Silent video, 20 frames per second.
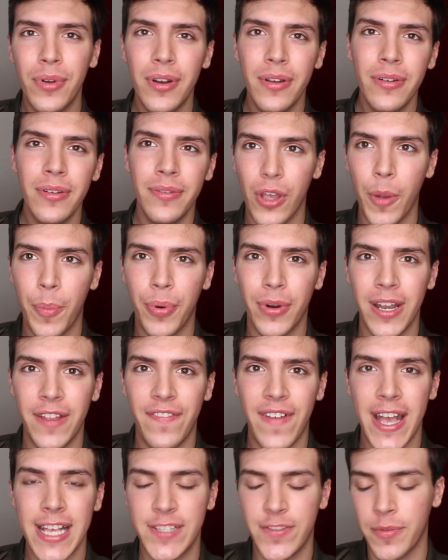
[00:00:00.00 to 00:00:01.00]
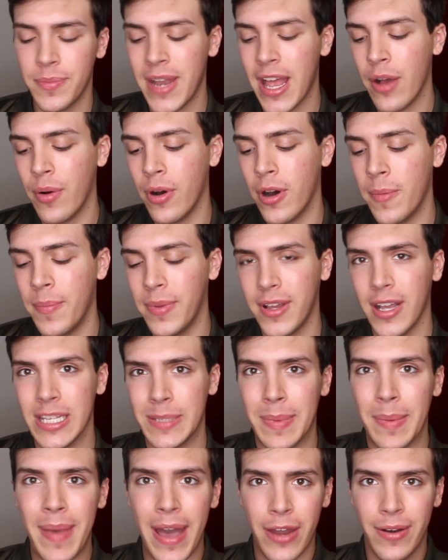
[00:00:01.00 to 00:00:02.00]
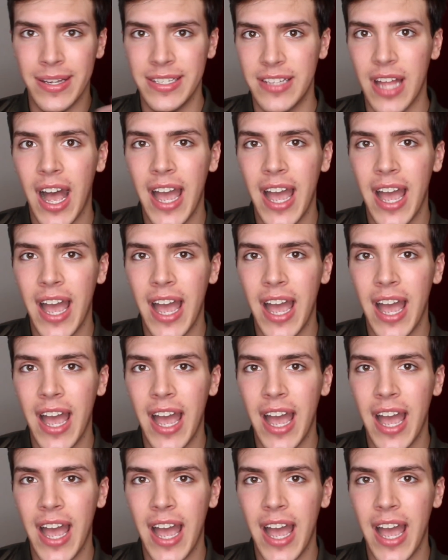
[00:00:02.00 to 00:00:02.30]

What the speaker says: want to go pretty fast from now on because my battery's